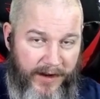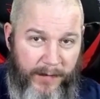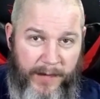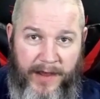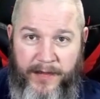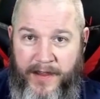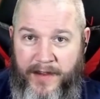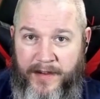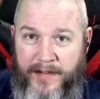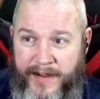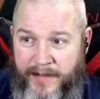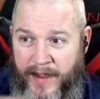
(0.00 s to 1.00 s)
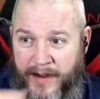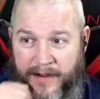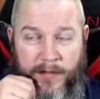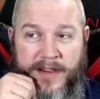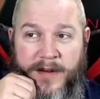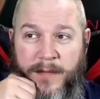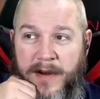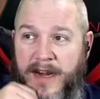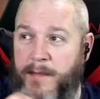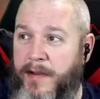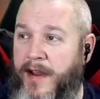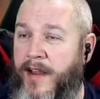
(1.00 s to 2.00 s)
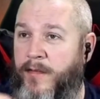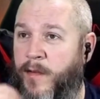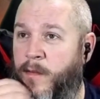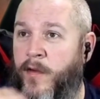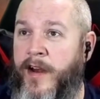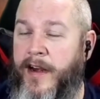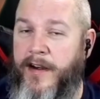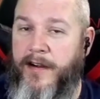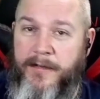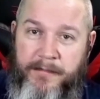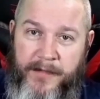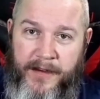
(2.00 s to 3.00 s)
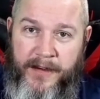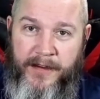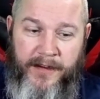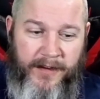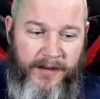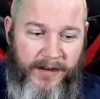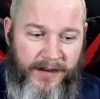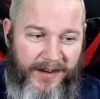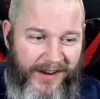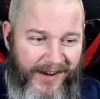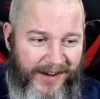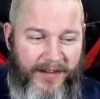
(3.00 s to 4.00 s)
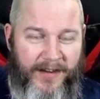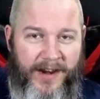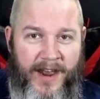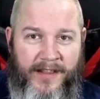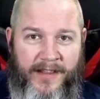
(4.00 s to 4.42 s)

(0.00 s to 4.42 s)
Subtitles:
about this, he's like, "Don't send me any because we won't eat it." He doesn't like the